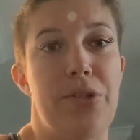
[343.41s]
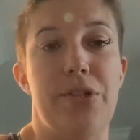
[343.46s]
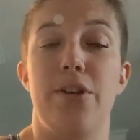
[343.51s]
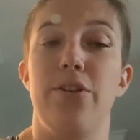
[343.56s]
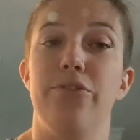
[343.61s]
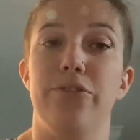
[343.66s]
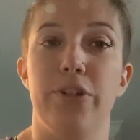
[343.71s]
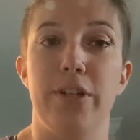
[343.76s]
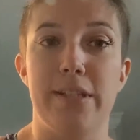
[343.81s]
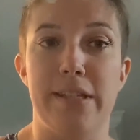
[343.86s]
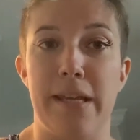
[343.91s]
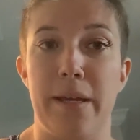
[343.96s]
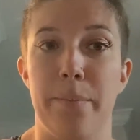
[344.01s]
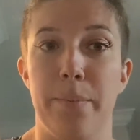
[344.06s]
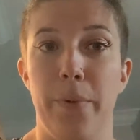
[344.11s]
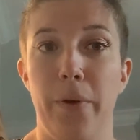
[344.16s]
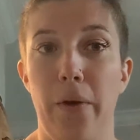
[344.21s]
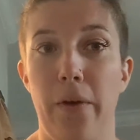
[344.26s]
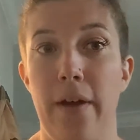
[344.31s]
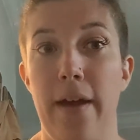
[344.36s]
So for
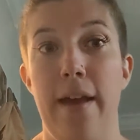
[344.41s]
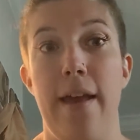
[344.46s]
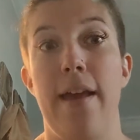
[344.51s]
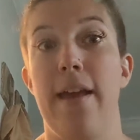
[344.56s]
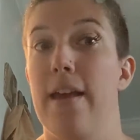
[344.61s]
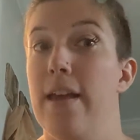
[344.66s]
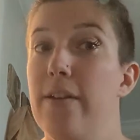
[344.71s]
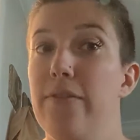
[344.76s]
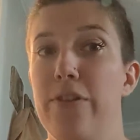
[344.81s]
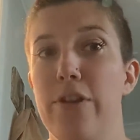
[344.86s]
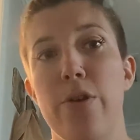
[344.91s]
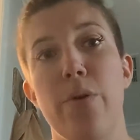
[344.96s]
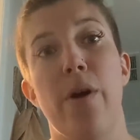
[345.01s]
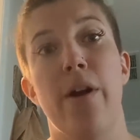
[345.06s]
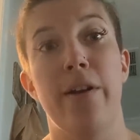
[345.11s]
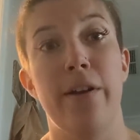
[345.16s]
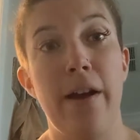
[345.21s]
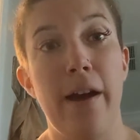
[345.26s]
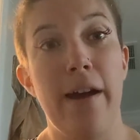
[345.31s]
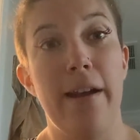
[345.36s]
example, if you
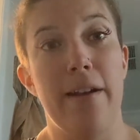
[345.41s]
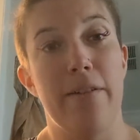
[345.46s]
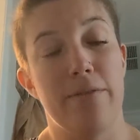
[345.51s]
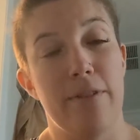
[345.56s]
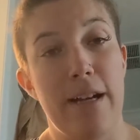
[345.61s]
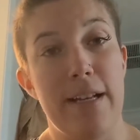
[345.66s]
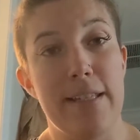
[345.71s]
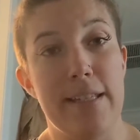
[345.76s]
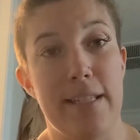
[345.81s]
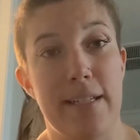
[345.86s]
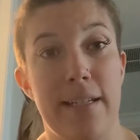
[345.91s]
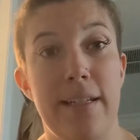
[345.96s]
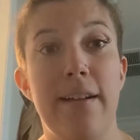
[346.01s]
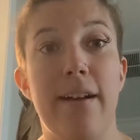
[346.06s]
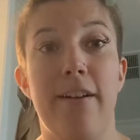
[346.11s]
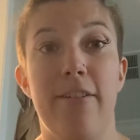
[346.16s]
are not a resident